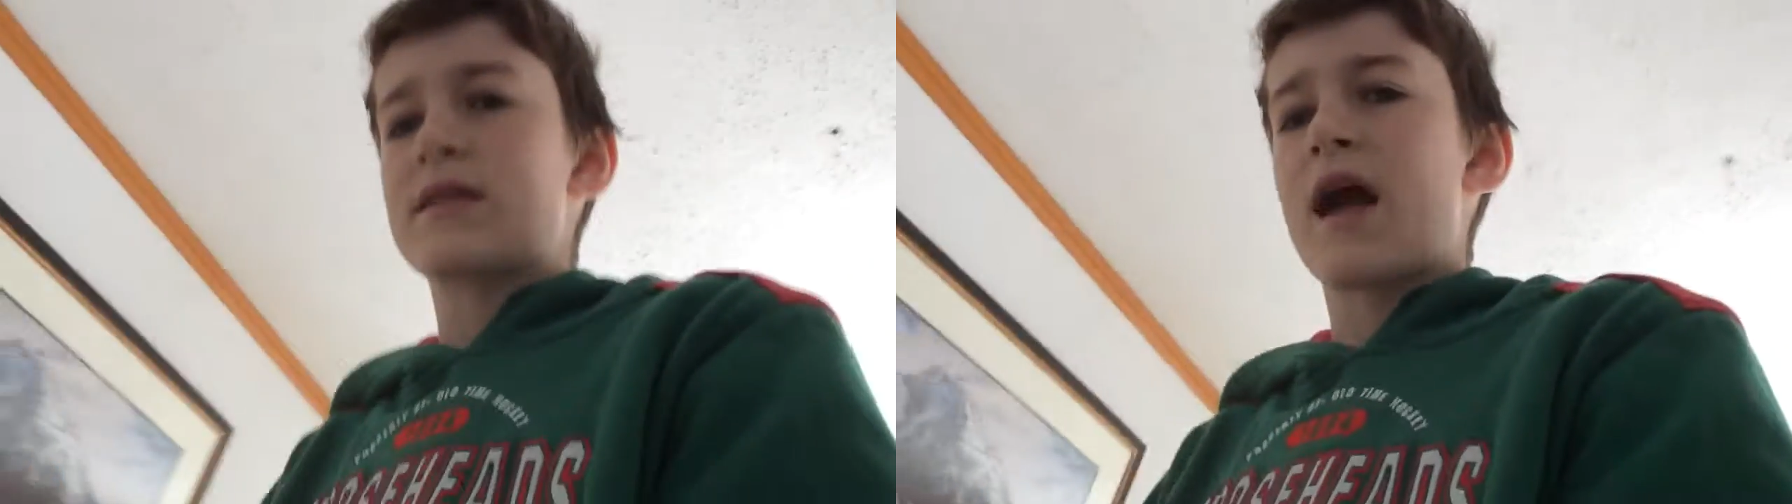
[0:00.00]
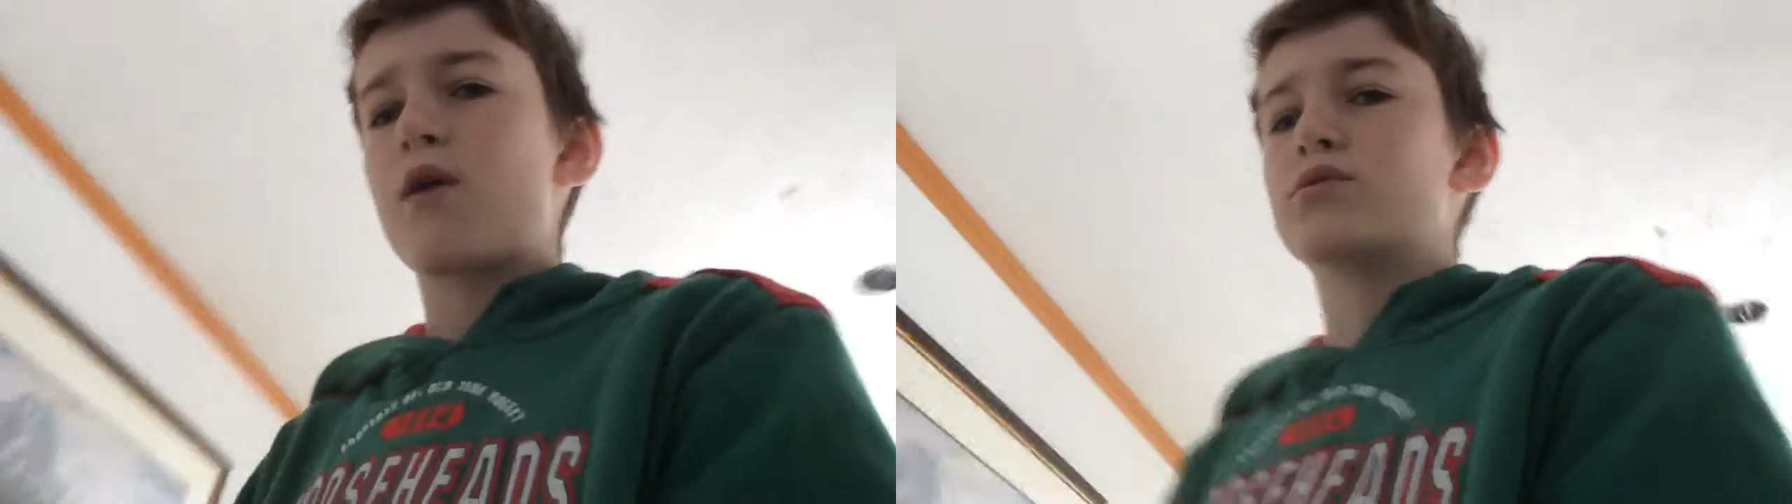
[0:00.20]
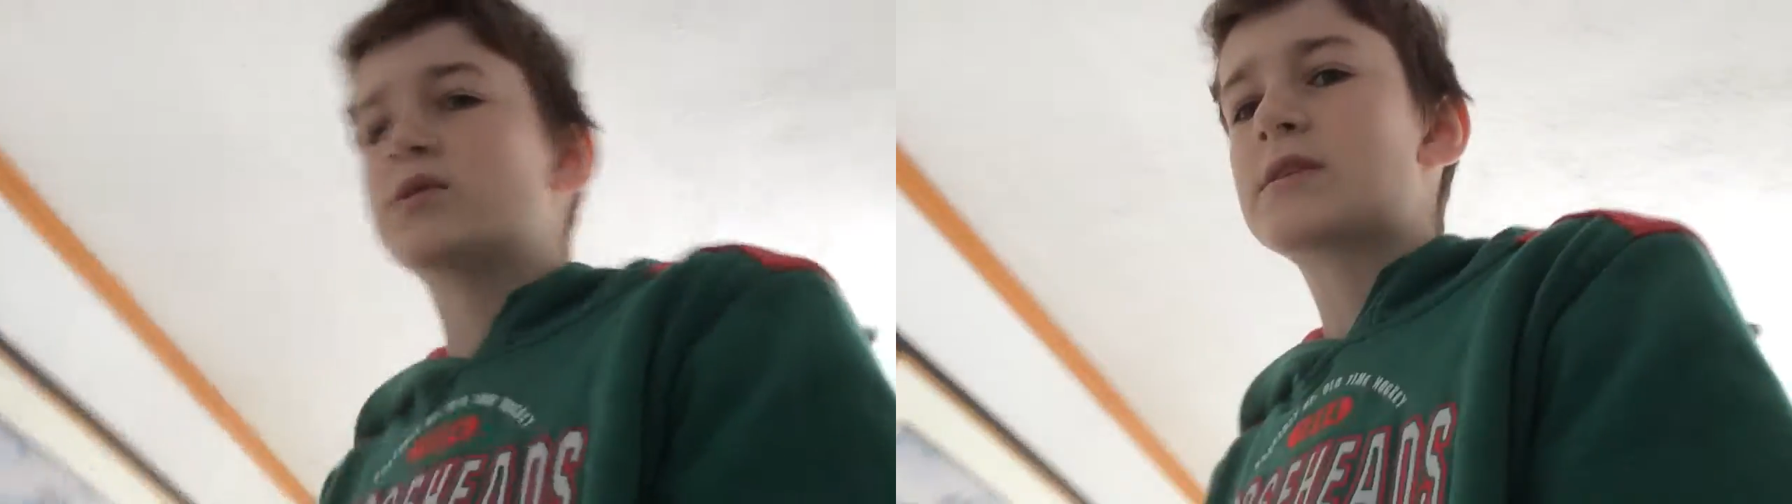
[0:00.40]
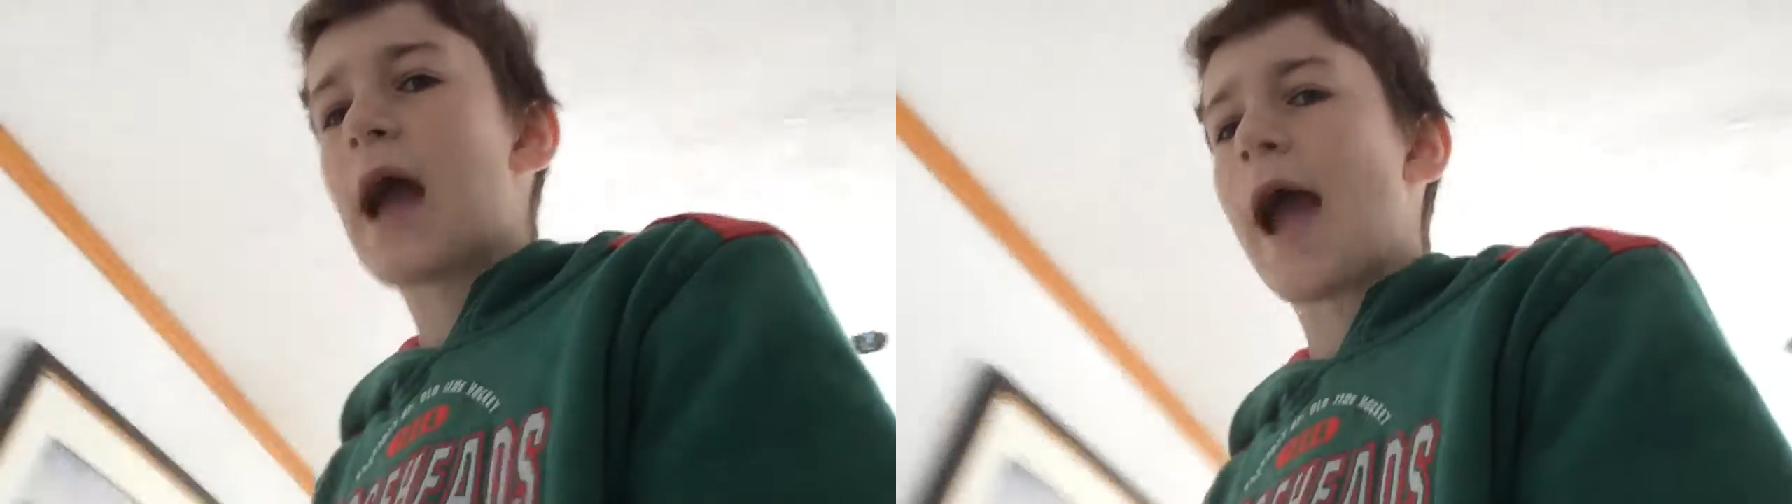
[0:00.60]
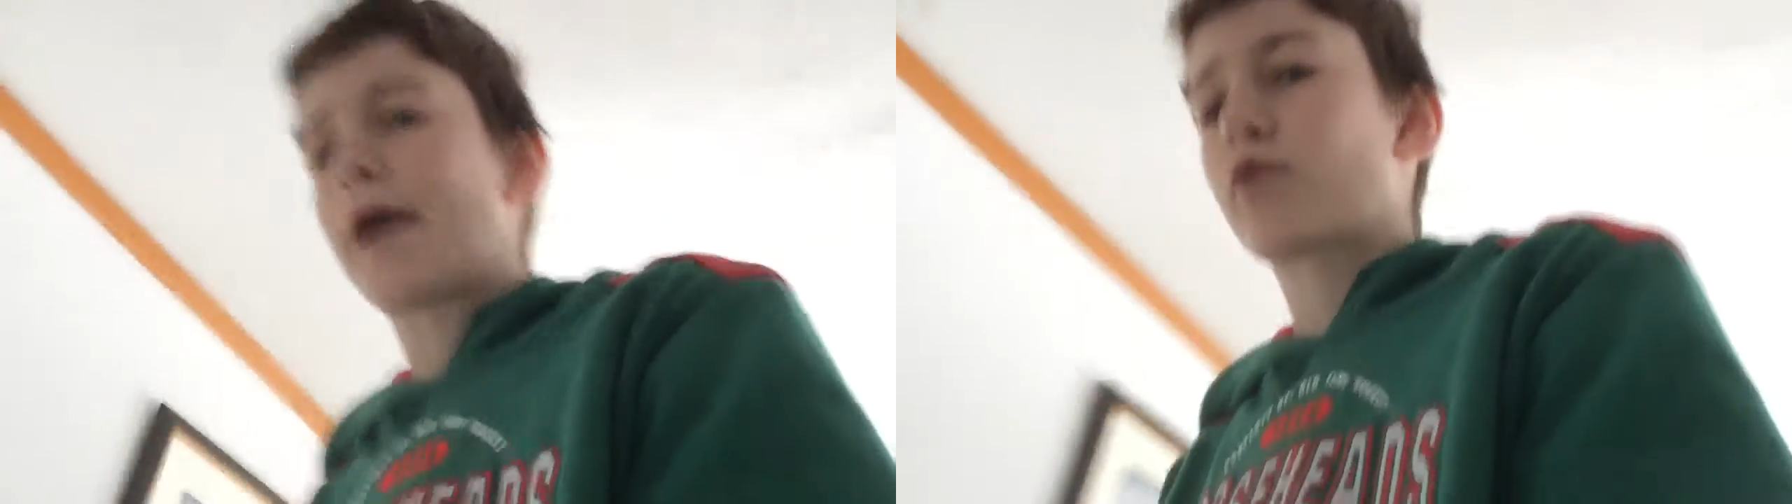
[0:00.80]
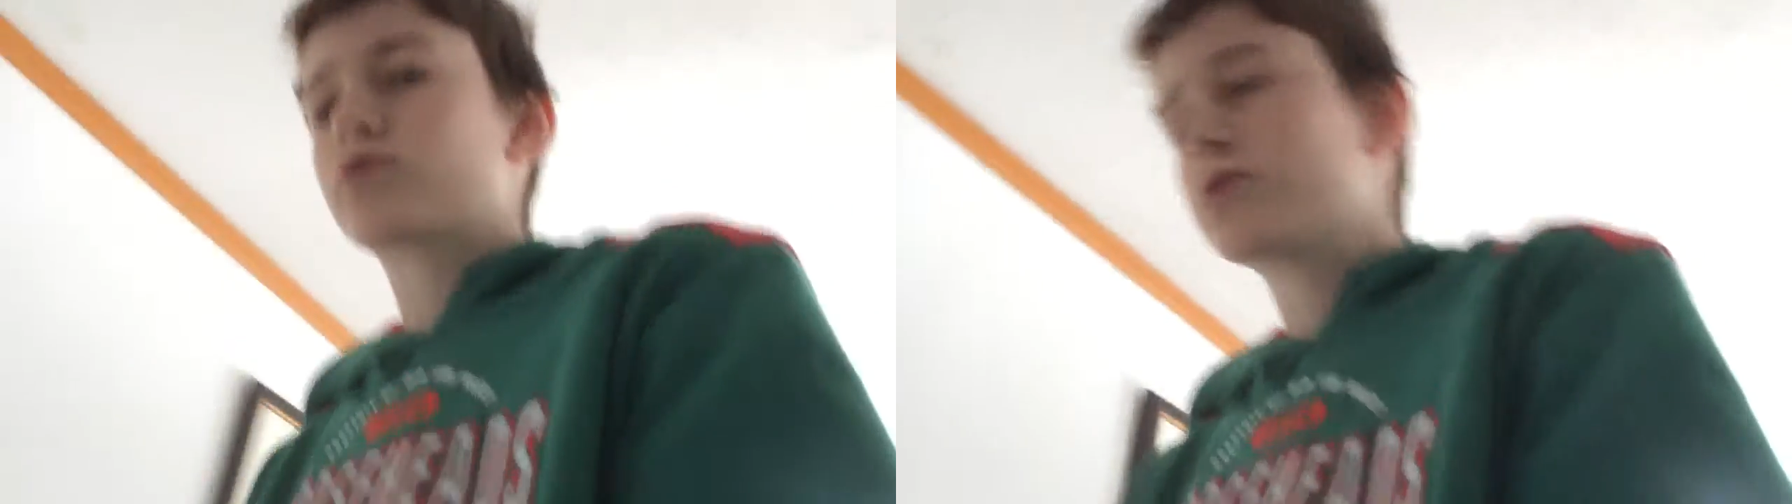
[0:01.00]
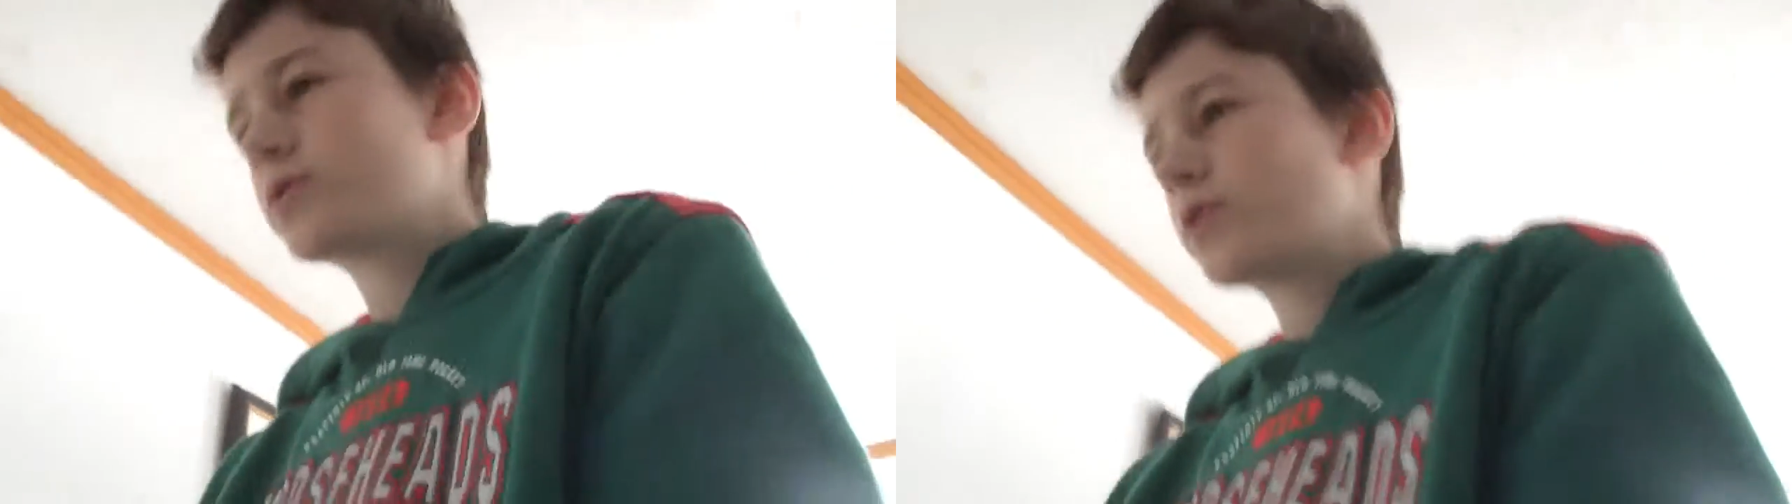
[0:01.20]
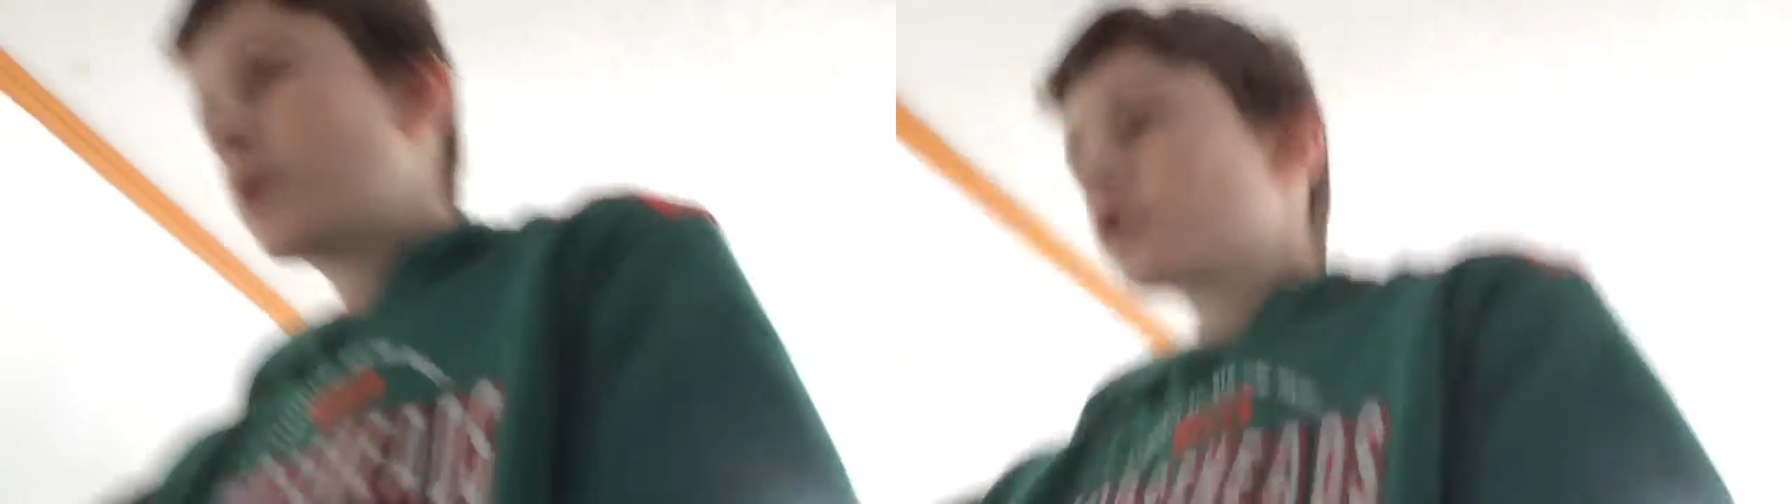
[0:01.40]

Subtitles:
downstairs.